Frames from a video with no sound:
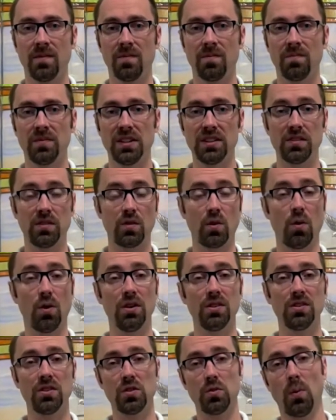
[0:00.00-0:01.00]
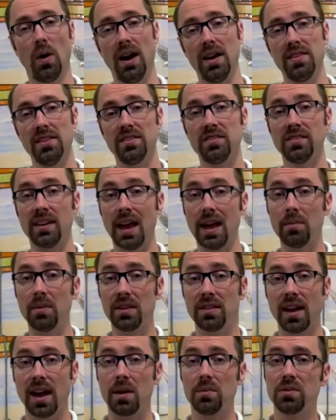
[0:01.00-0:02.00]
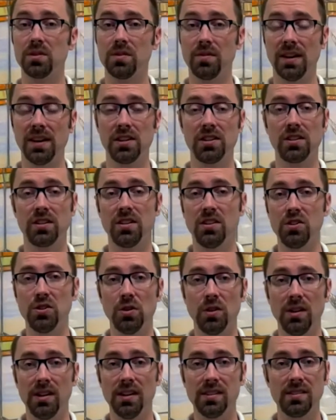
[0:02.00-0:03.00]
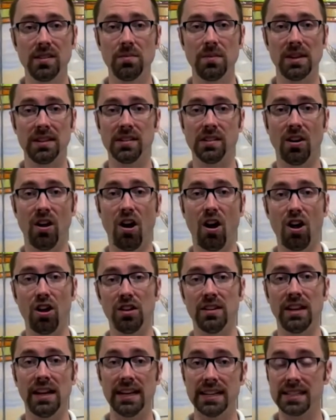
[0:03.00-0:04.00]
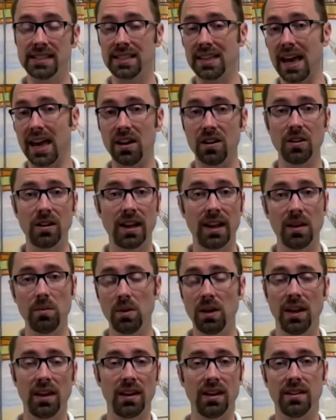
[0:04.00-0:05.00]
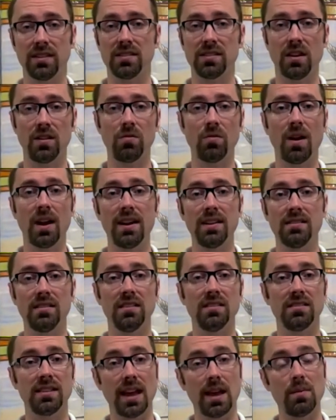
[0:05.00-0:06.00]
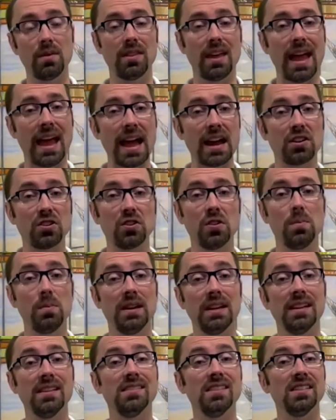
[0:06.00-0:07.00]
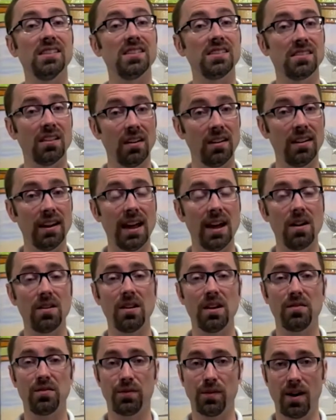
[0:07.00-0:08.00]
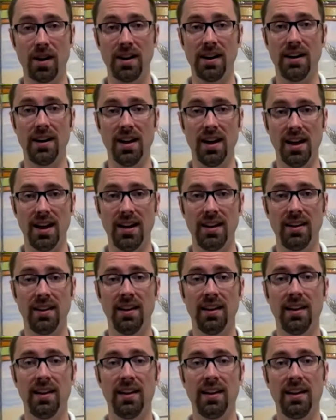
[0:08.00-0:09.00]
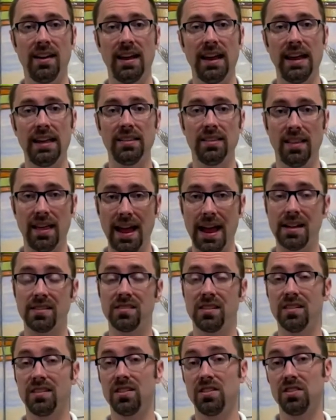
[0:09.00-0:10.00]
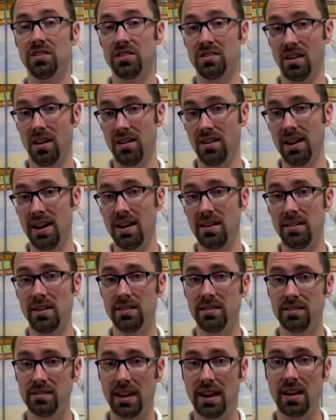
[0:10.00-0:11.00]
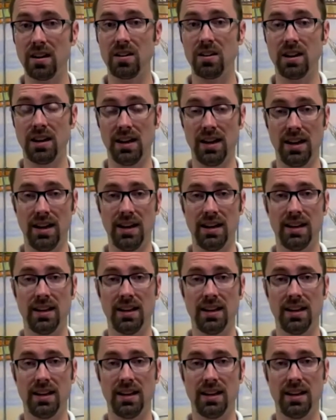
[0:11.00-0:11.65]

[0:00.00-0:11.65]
This, of course, is why the Sabbath observation in Judaism is an all-day Saturday beginning at sunrise. The Sabbath actually begins at sundown on Friday night and lasts until sundown on Saturday night.